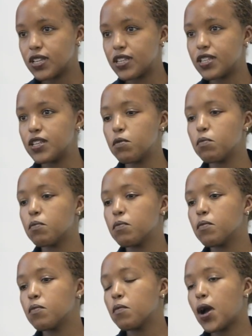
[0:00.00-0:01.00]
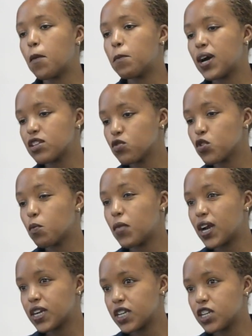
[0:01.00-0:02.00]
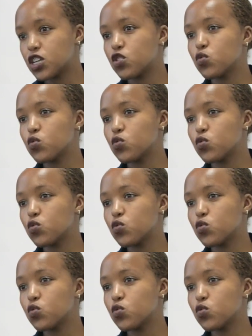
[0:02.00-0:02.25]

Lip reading: is a person married